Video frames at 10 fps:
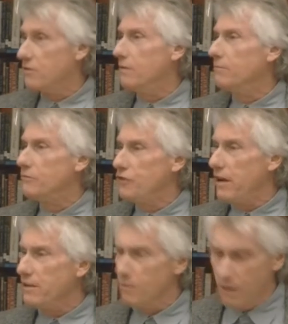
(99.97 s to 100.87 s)
us in
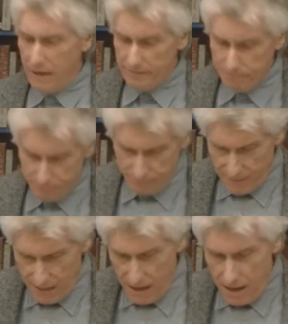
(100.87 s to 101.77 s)
January.
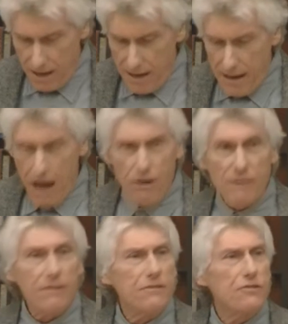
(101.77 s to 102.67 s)

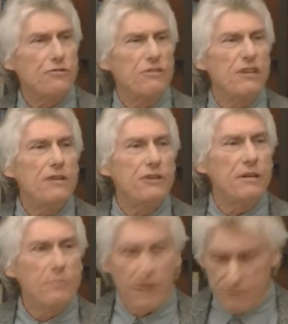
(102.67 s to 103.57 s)
However,
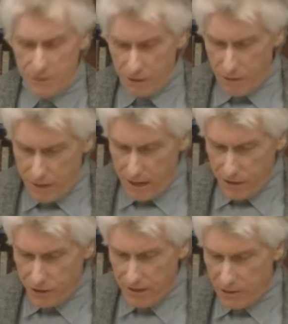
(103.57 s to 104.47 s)
strategic Milton's
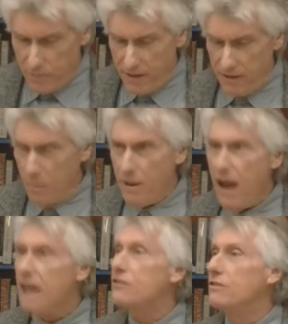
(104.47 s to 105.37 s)
location has been in the
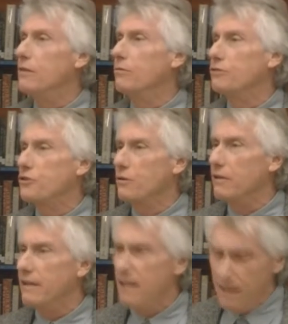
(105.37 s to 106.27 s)
past and will
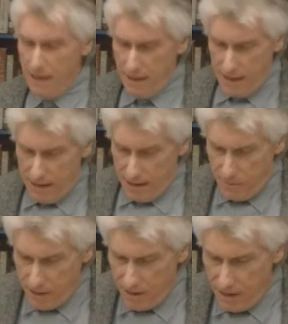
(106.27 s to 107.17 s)
surely
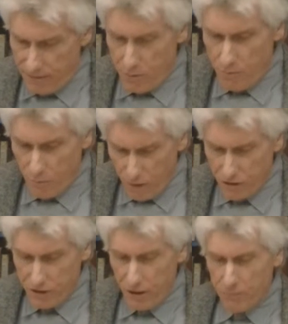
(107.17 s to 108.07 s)
be even
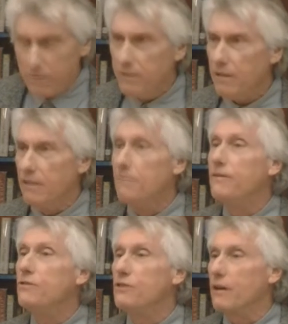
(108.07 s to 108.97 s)
more so in
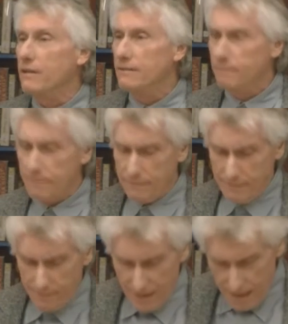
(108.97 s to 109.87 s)
the future.
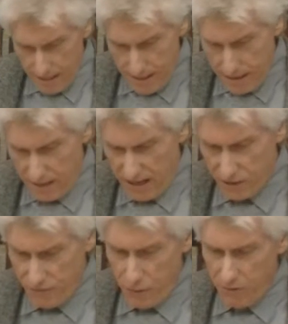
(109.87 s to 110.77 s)
In the
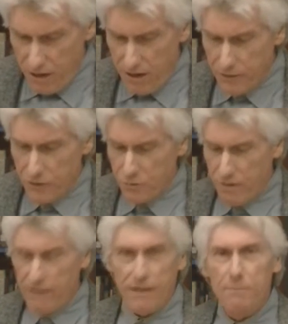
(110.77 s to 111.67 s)
next few years,
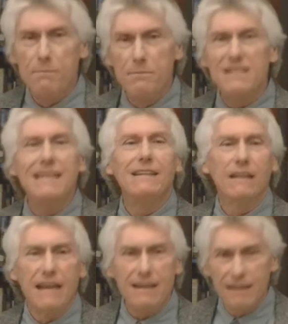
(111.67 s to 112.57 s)
when the
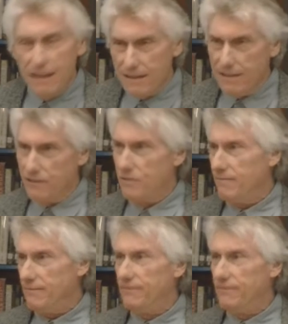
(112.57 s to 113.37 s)
missing link is